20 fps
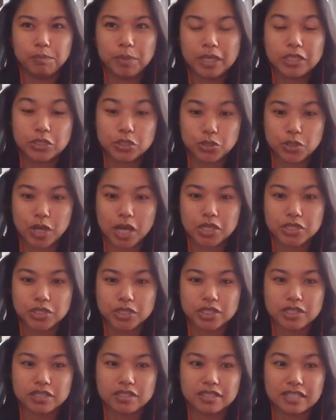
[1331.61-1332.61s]
big
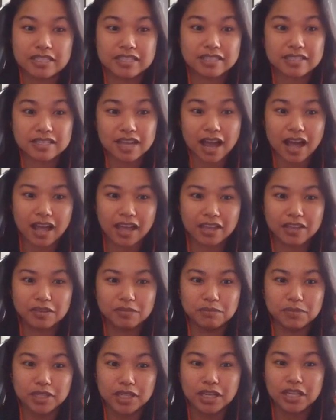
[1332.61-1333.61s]
stressors is
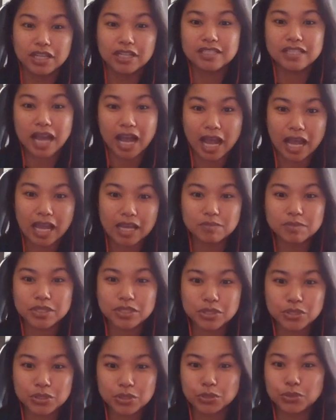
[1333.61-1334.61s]
time
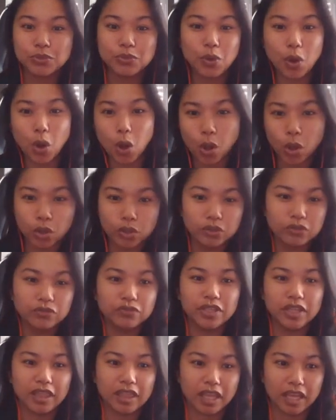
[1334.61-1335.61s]
to do all
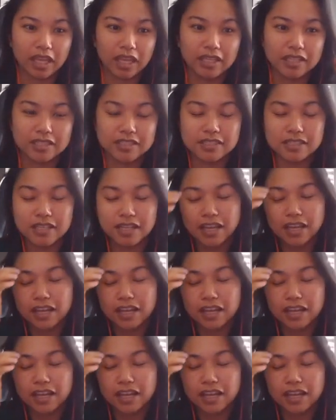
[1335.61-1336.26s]
of the things.